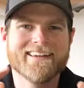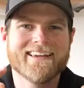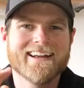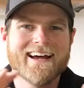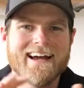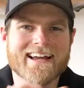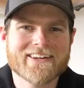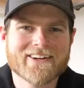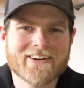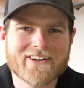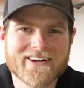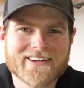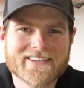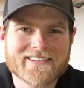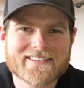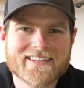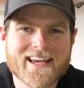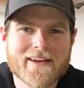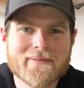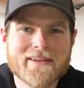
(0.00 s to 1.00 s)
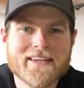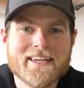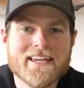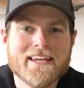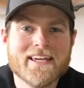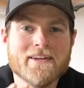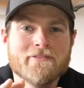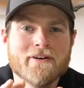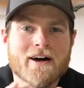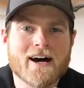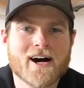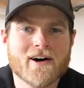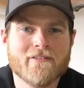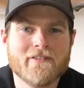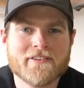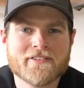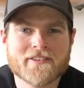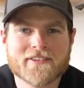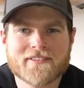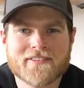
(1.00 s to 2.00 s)
G'day guys, Sammy here for
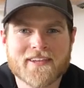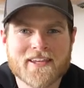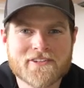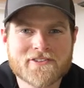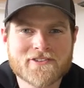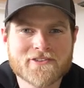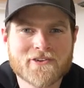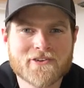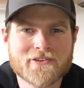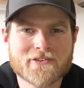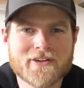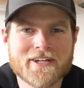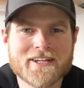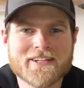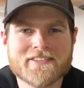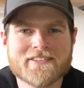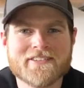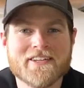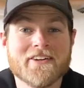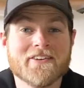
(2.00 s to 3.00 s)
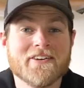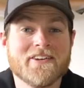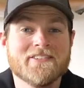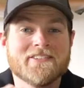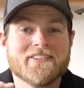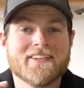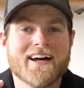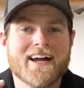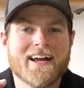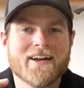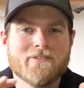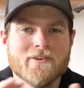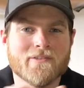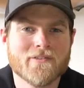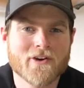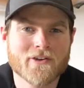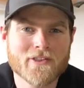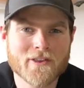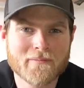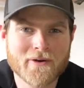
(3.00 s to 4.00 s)
Albie's Essential Rig Series. Today
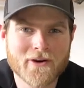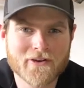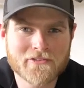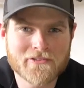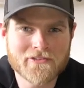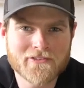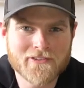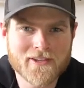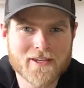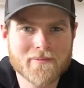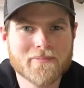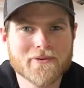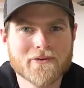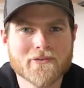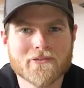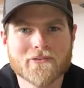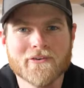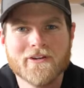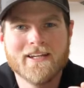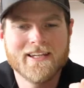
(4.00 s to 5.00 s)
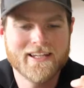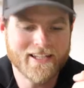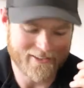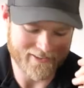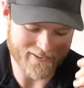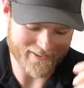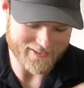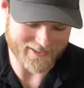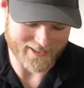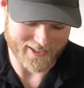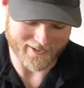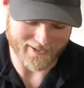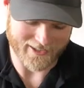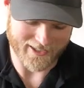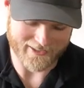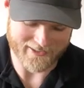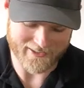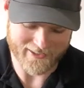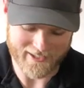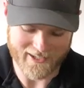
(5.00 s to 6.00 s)
we've got the most simple rig in the
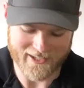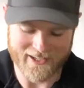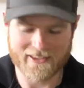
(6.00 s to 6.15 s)
series,